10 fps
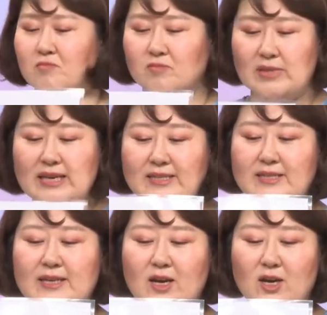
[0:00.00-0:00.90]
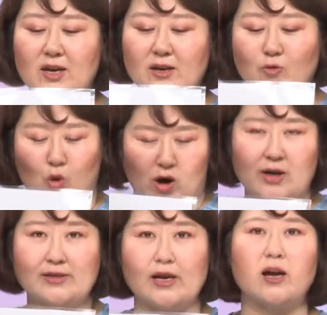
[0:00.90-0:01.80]
this
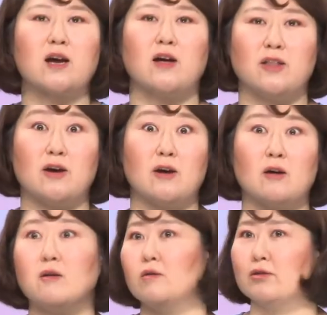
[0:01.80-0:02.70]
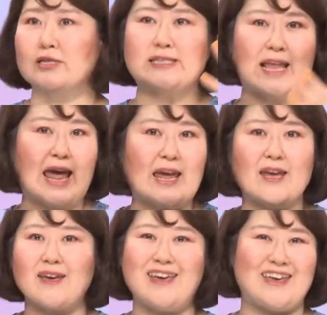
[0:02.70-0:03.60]
words gonna
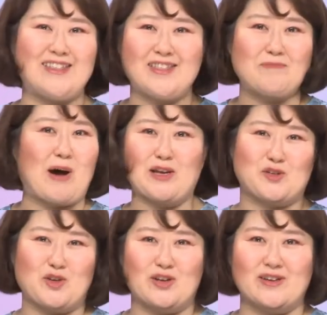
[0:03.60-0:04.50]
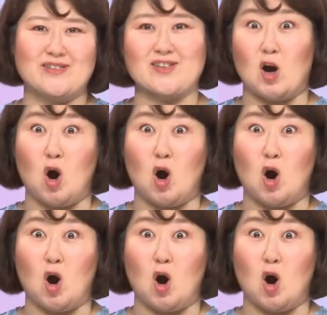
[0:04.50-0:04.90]
stay in my students'